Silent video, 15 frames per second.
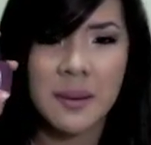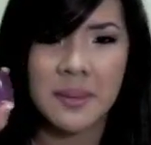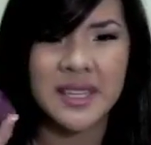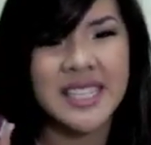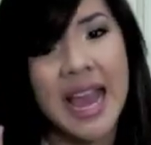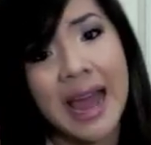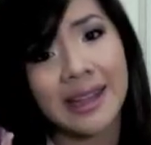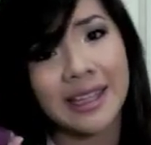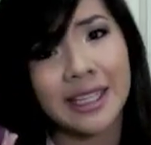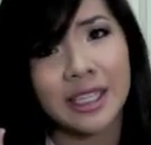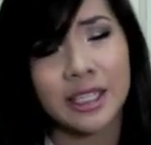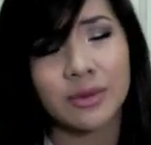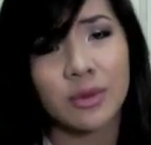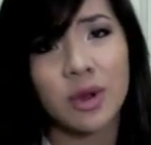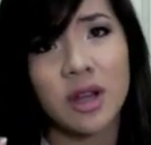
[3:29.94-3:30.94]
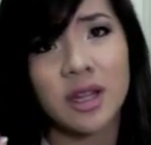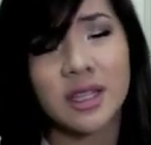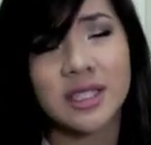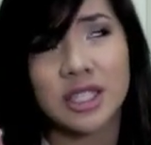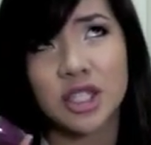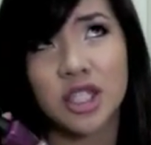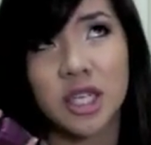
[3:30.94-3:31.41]
metallic
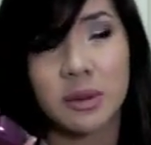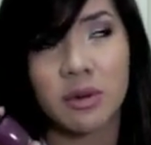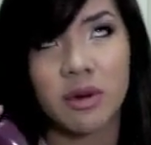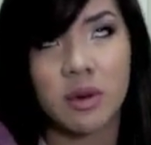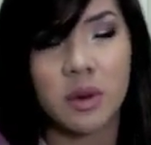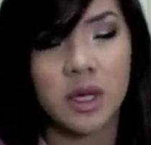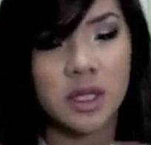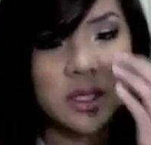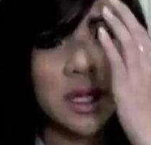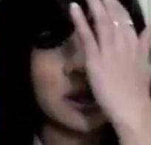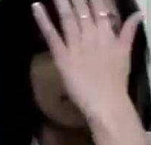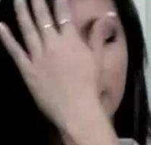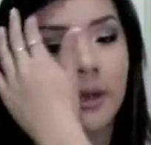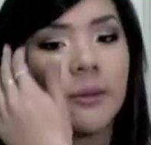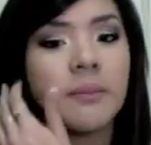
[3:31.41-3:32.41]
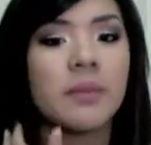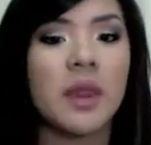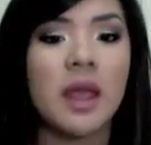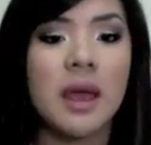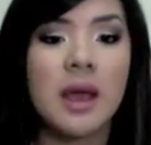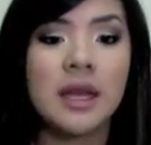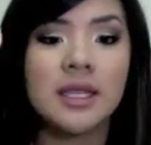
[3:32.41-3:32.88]
ones and shimmery ones. I don't know.
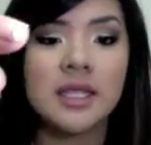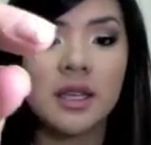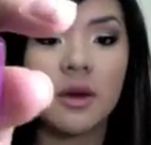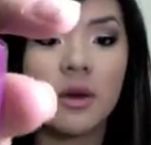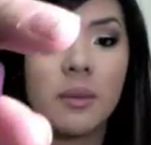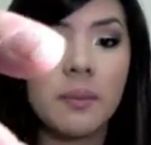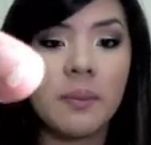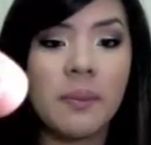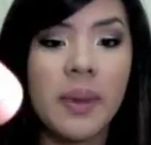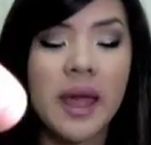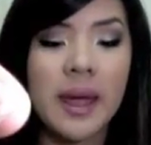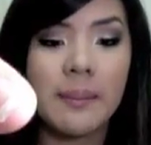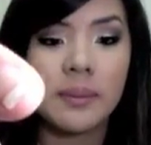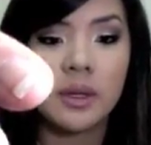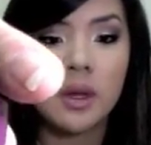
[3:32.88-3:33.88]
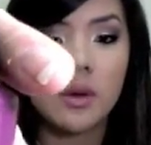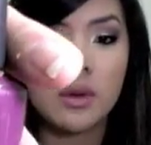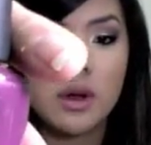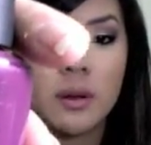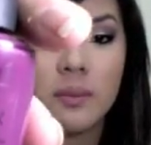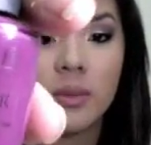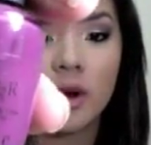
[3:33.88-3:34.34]
So
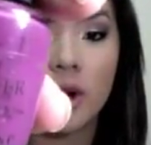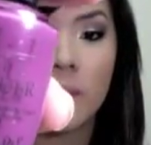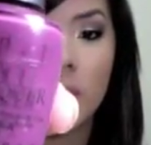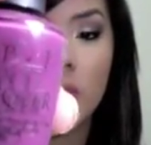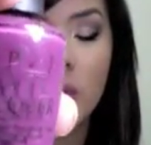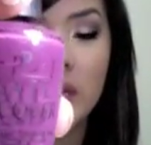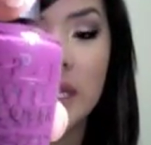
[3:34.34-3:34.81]
Pamplona Purple